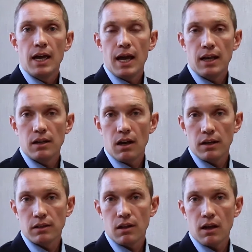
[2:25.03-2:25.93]
and at
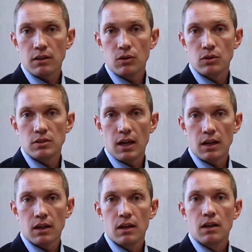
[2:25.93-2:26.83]
9 o'clock you could
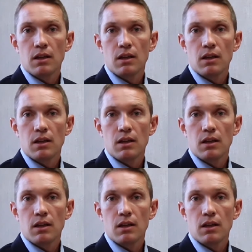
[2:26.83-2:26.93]
take